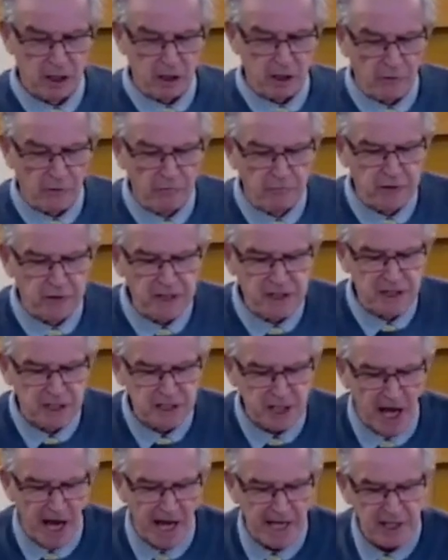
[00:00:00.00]

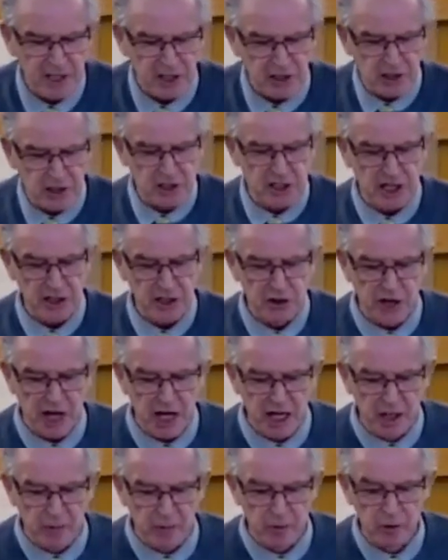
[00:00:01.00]
convinces Isaac to send
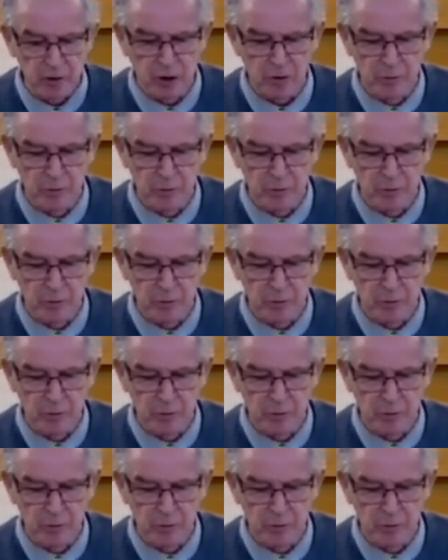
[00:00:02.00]
Jacob to her